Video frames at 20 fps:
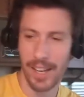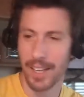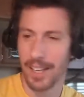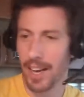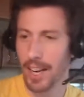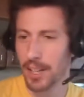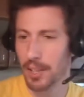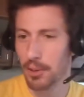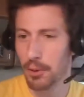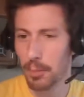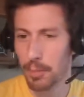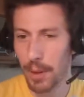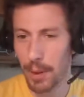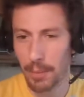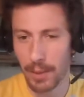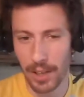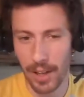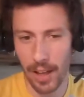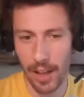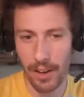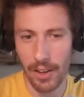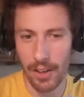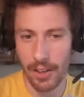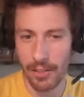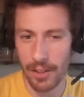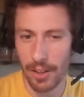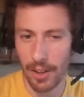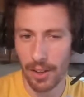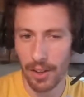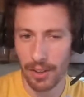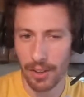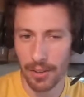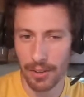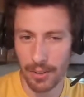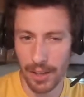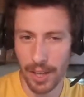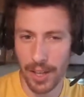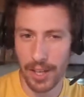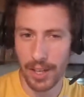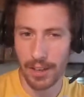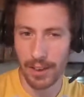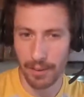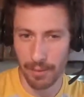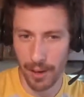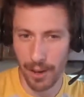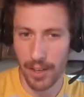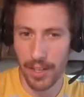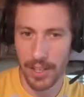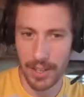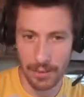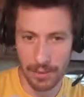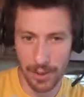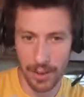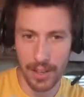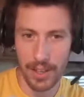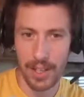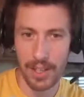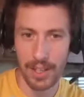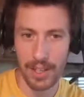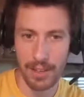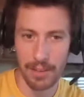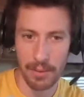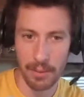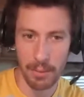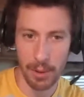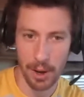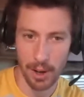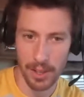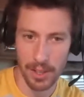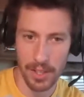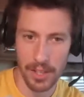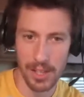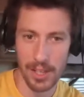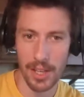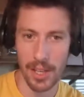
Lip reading: Kind of group them together, even though they are very different in different parts.